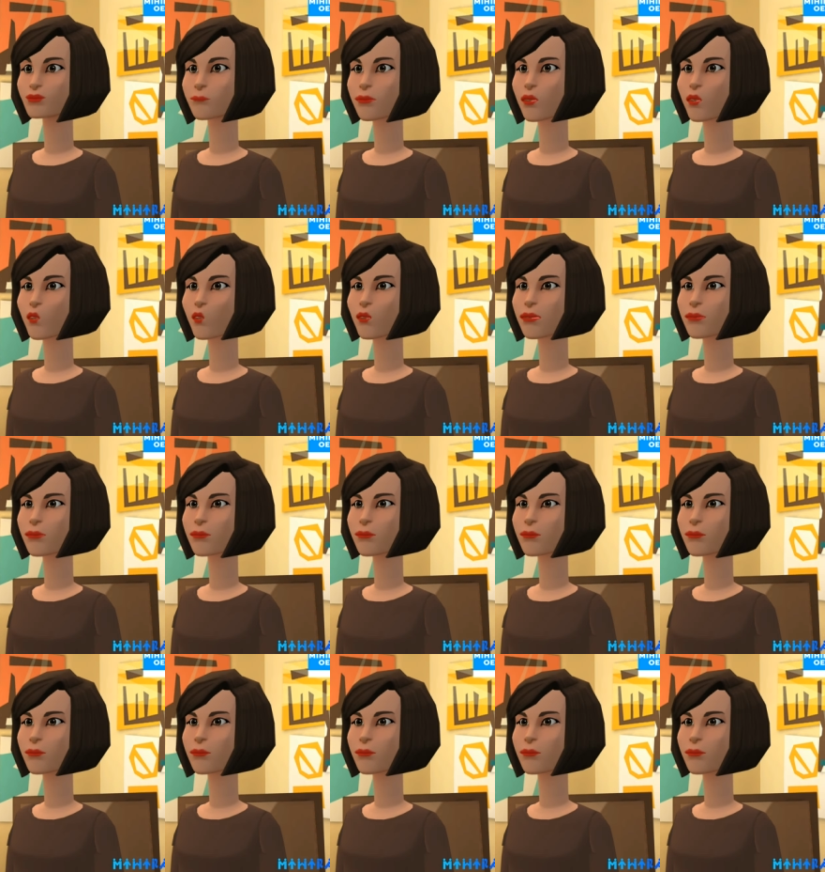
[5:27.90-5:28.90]
Oh.
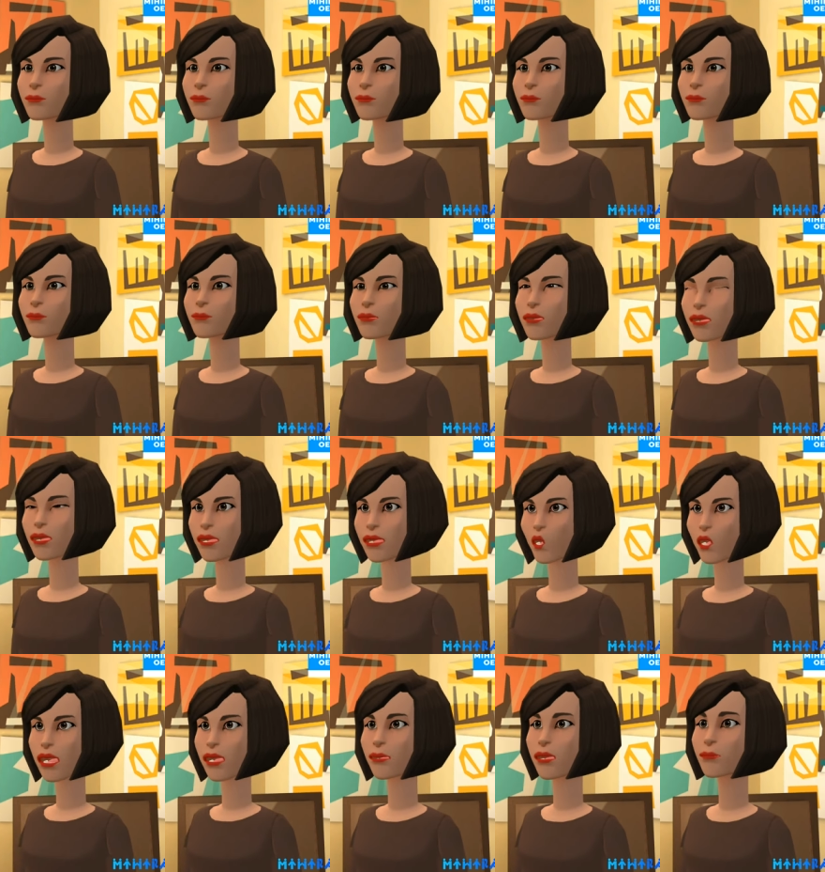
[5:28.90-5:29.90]
That
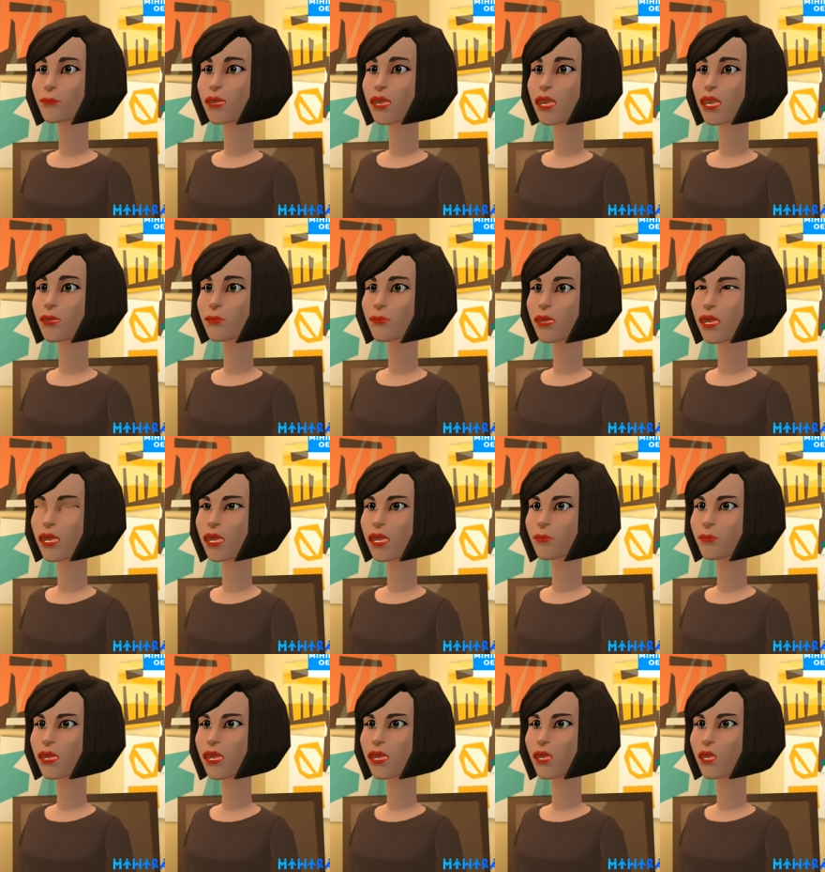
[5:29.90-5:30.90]
will be much
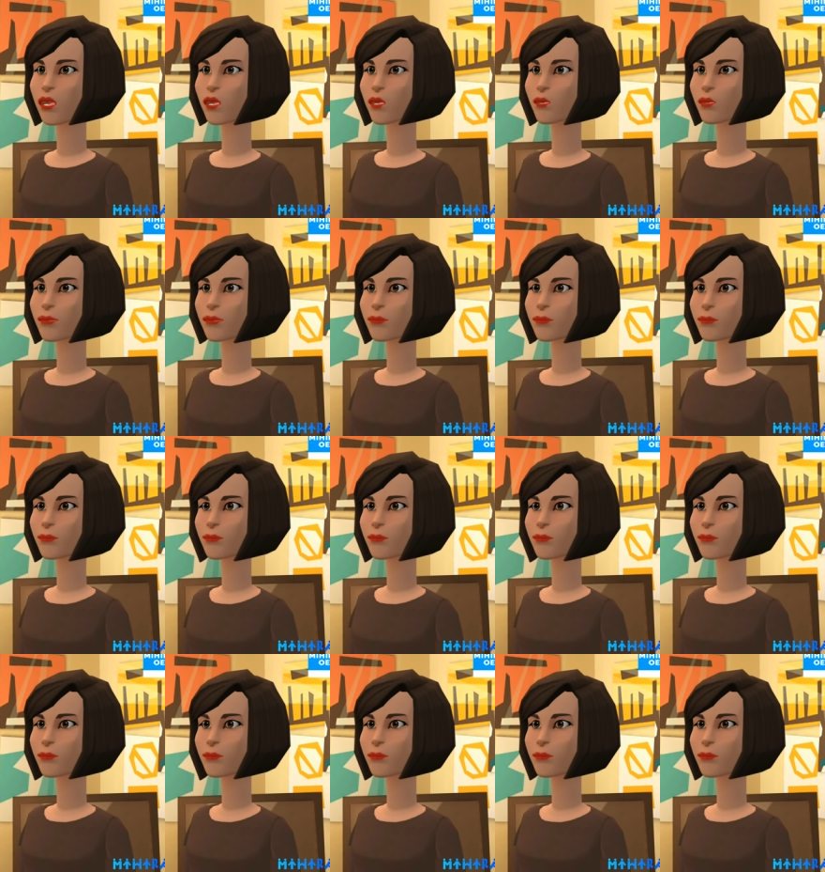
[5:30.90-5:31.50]
appreciable, nurse.